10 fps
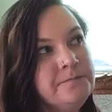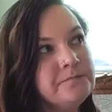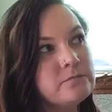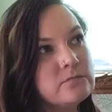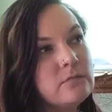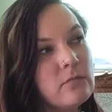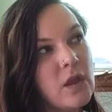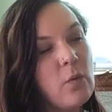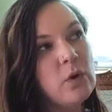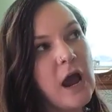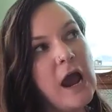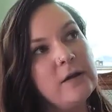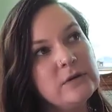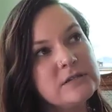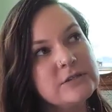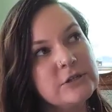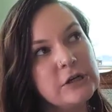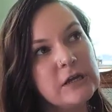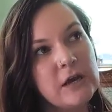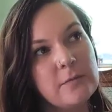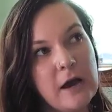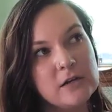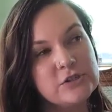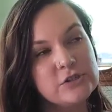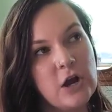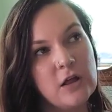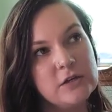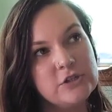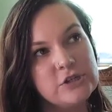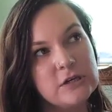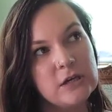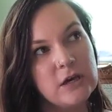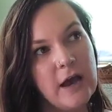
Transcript: when I was learning about astrology,